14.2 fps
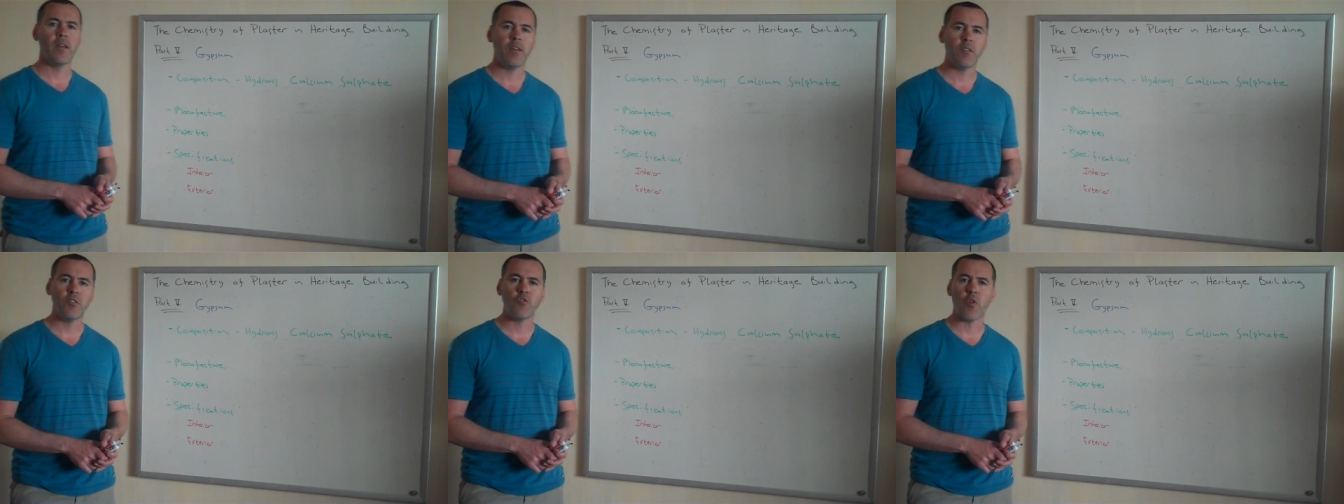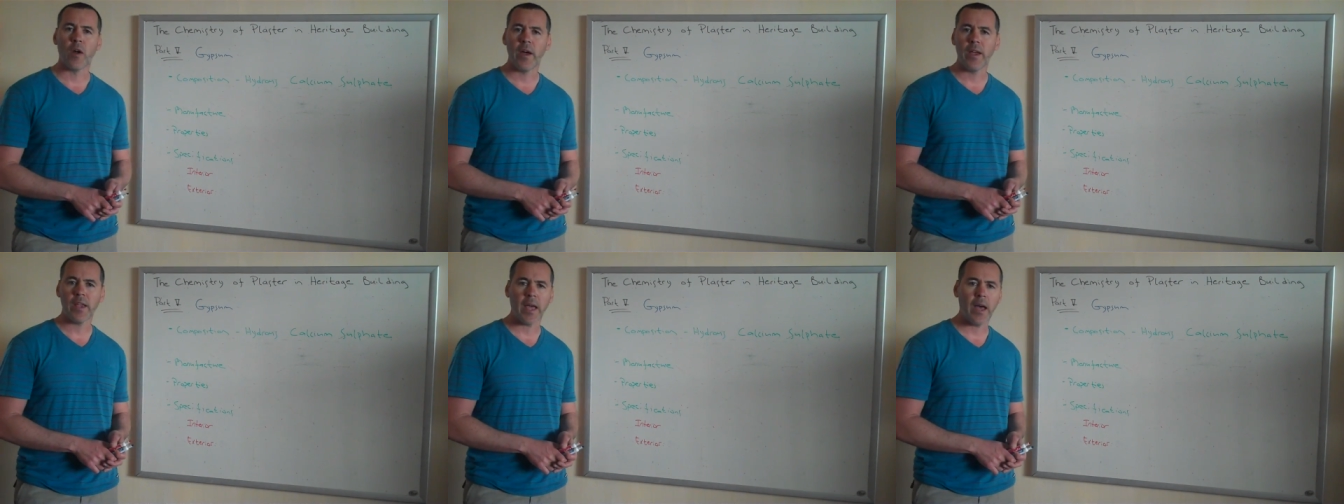the
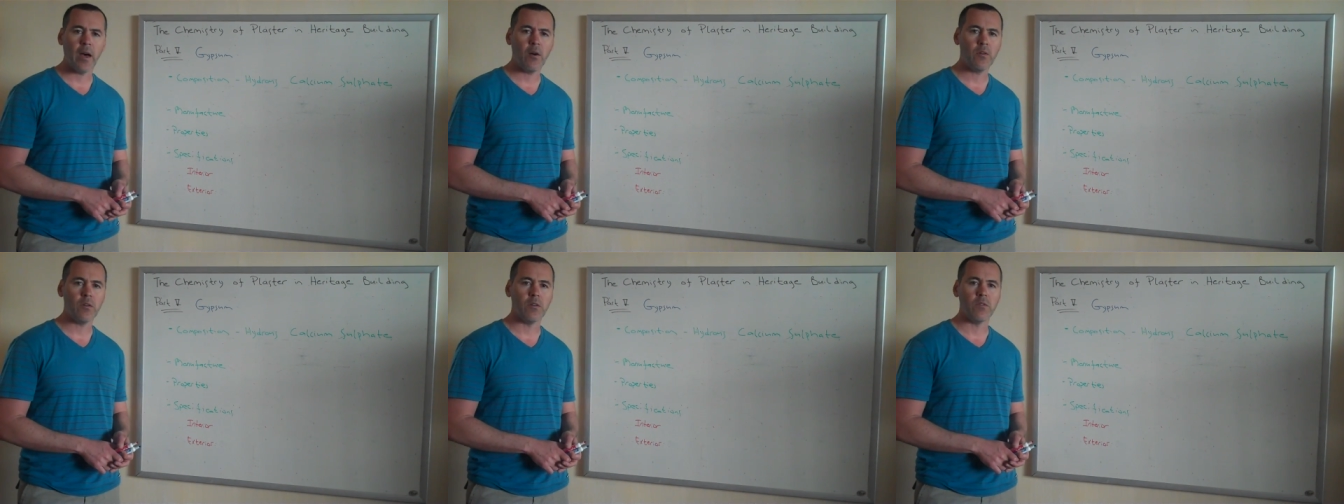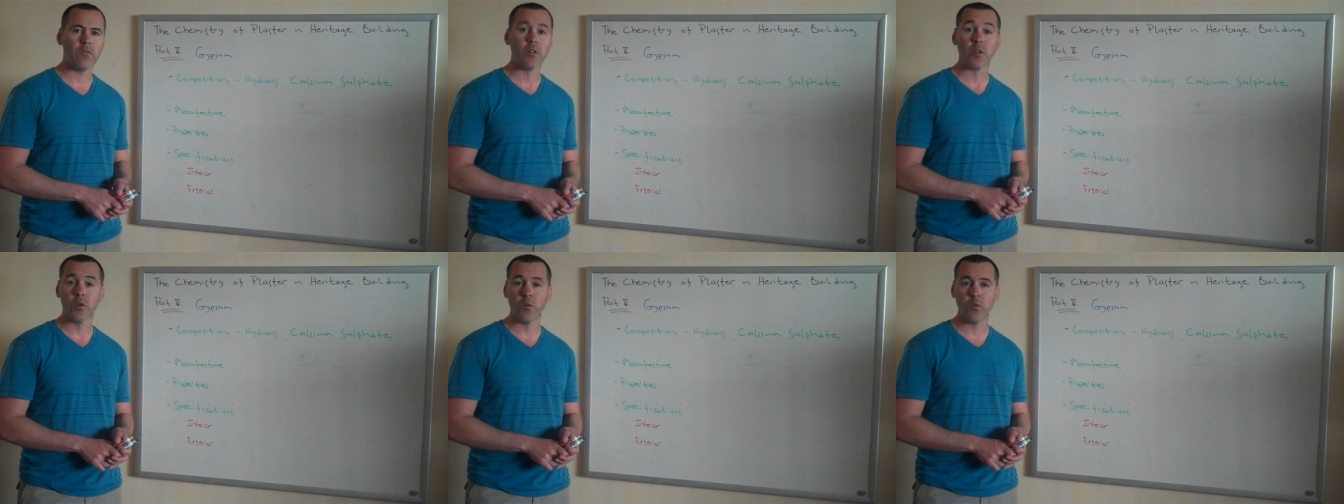drying out of
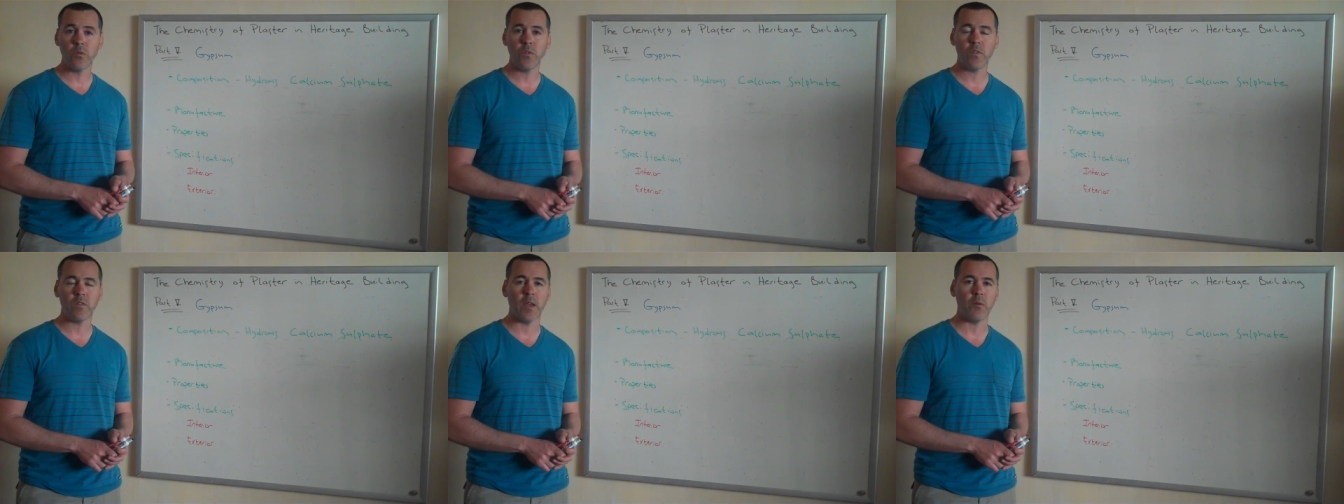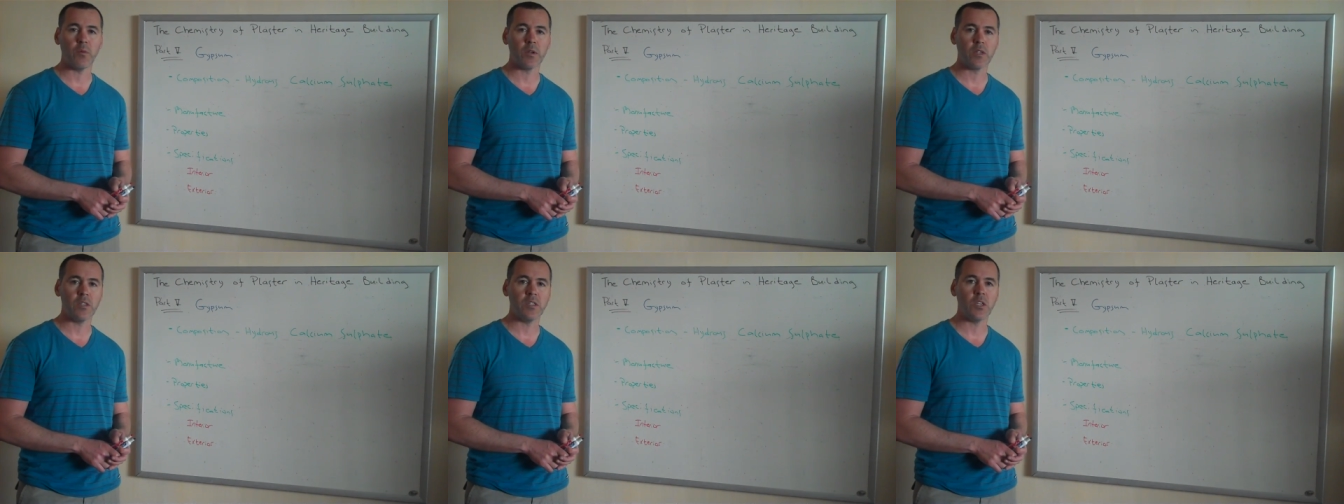lagoons that
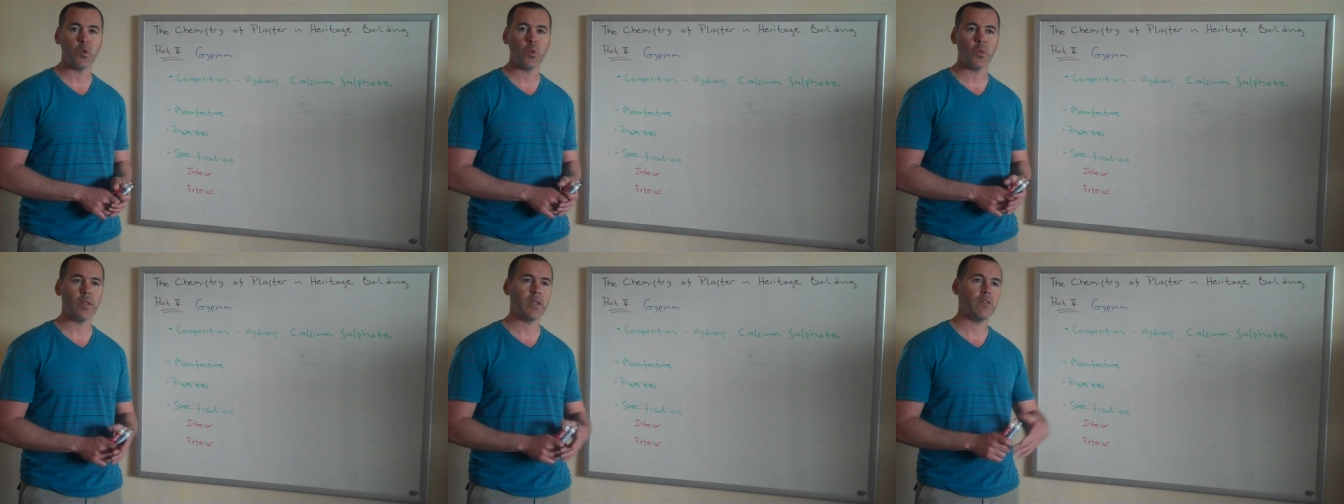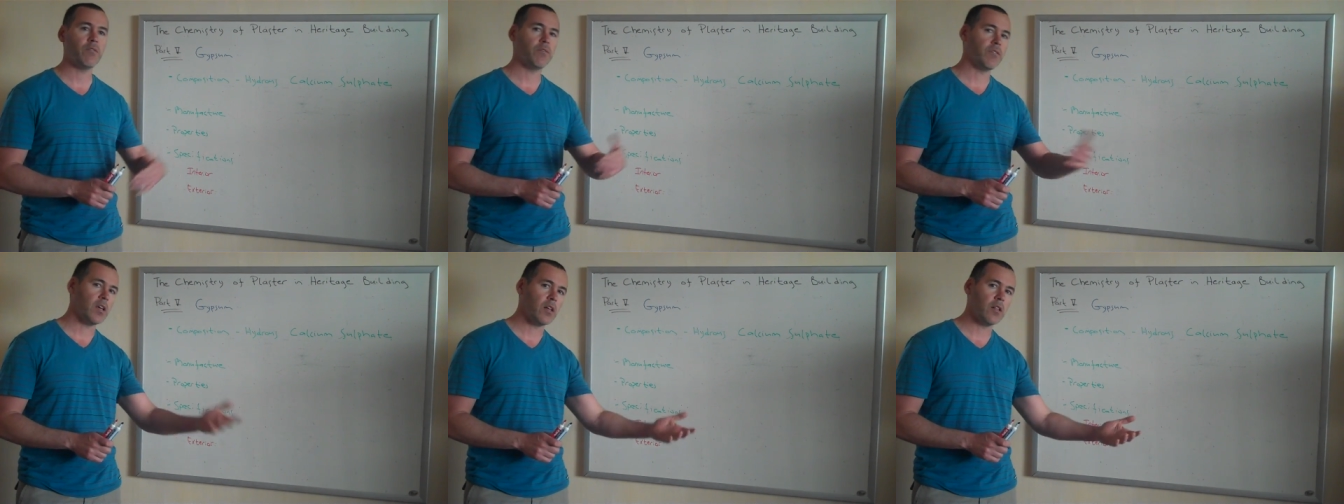would continually
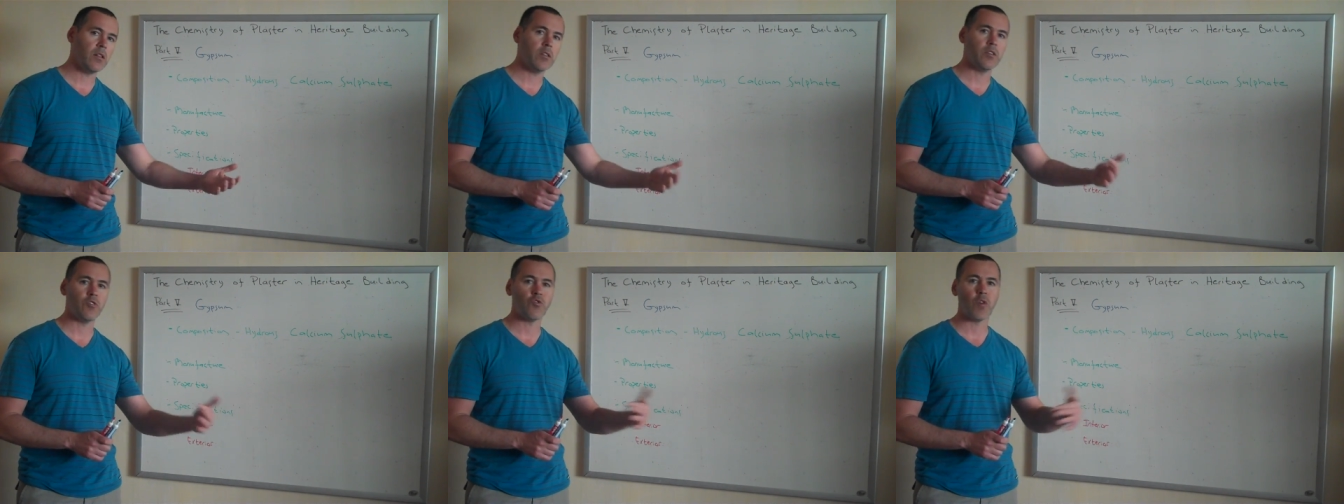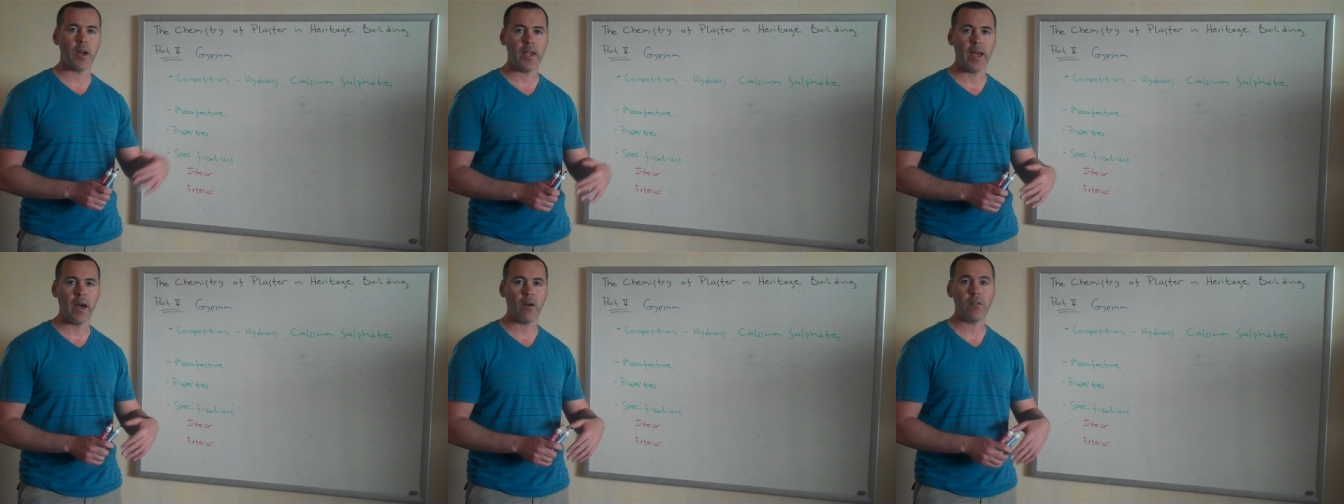fill and dry
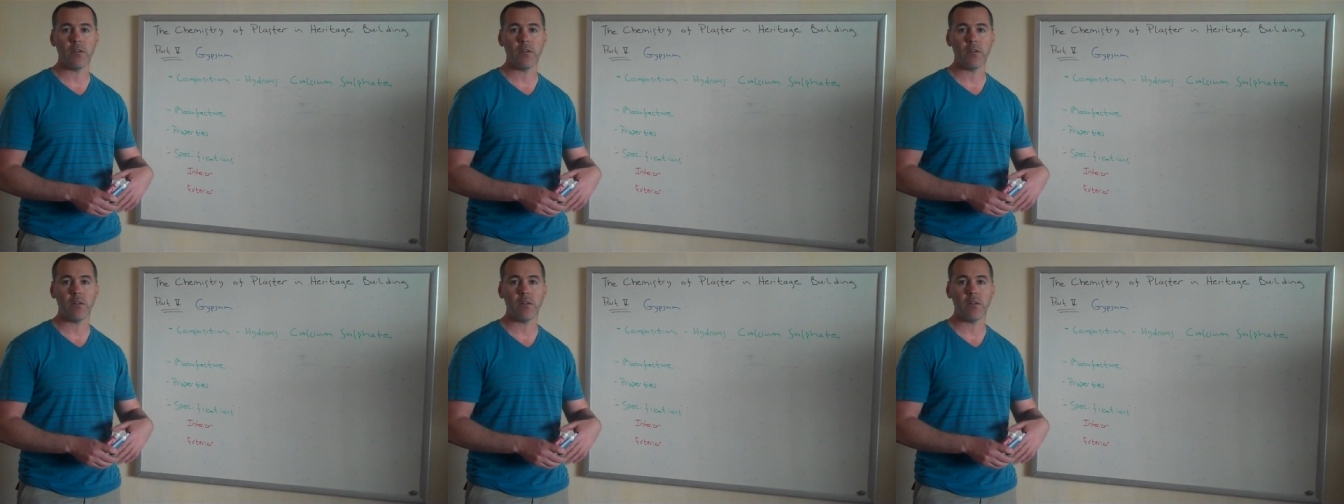out,